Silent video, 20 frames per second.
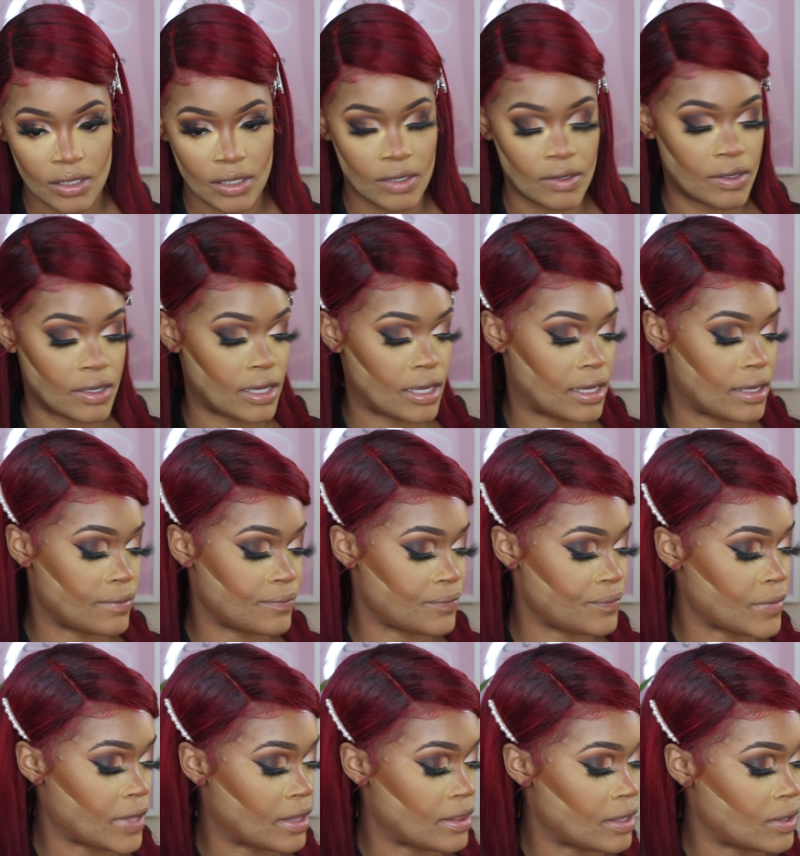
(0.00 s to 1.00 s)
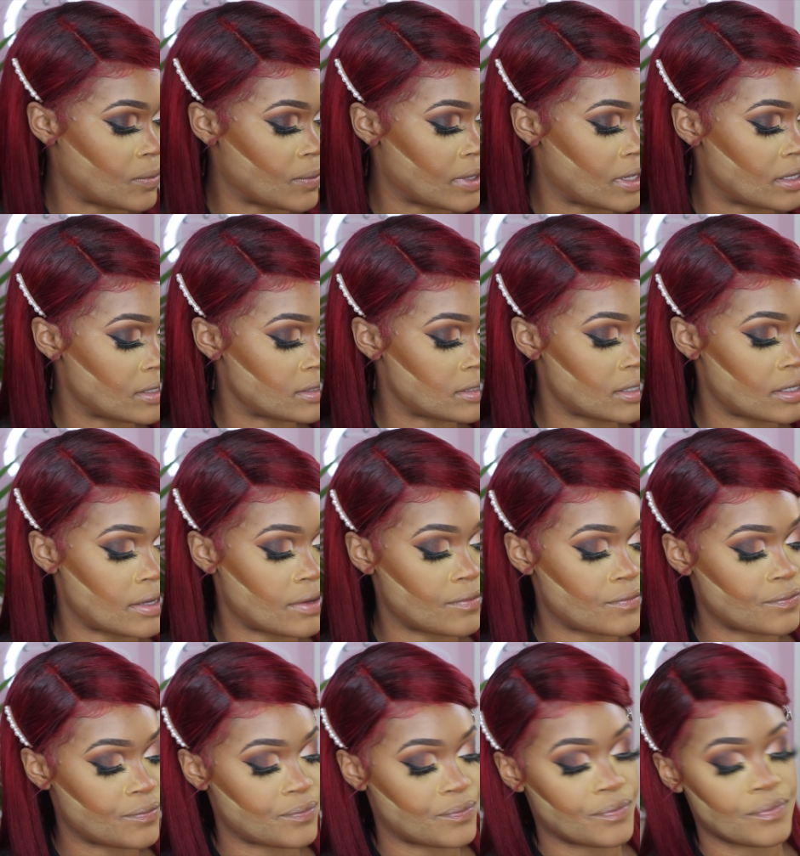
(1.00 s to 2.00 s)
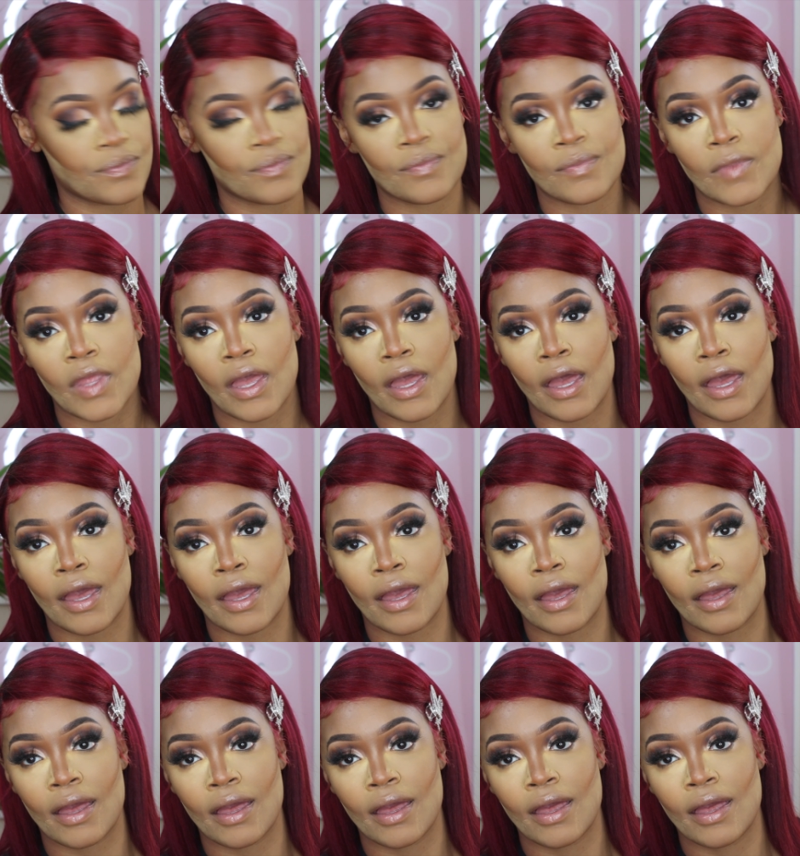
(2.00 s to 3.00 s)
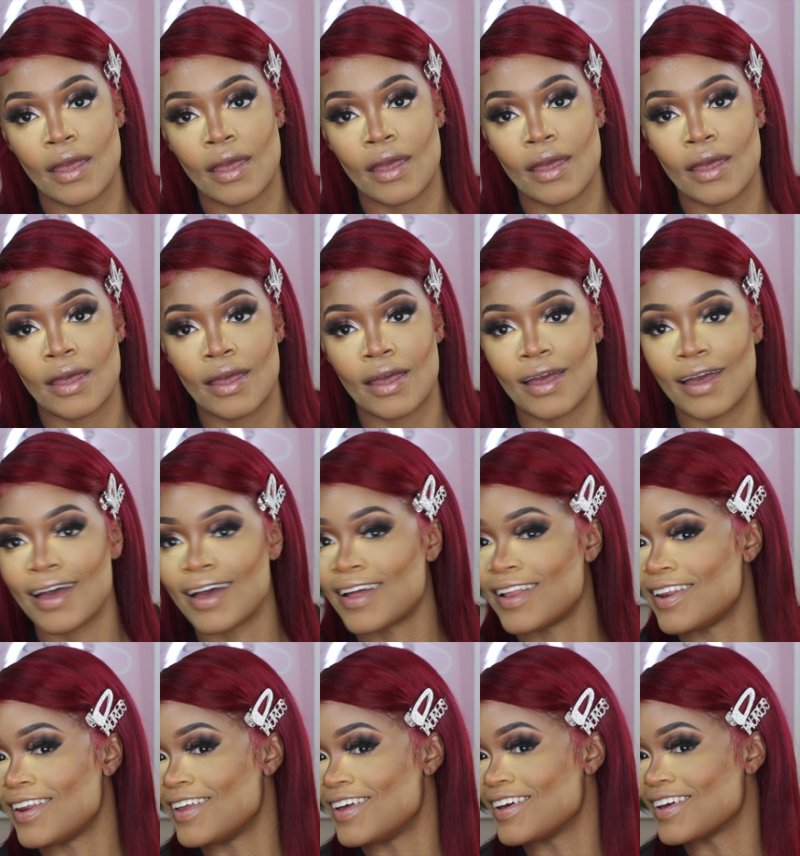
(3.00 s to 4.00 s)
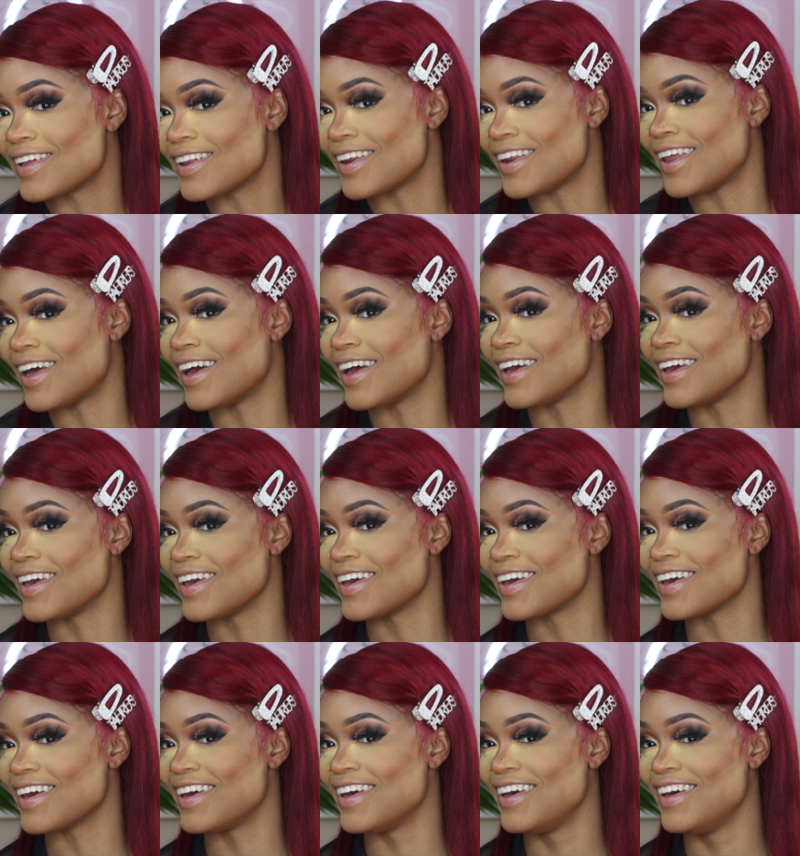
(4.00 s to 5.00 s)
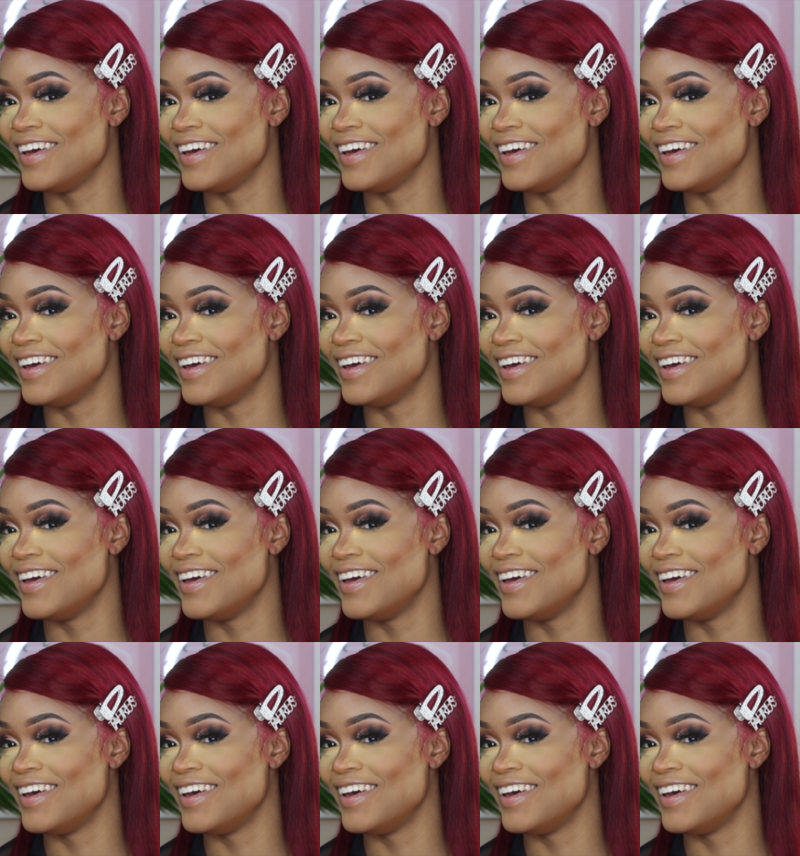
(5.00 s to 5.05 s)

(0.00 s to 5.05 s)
Okay, I think we're good to go. I, I look like...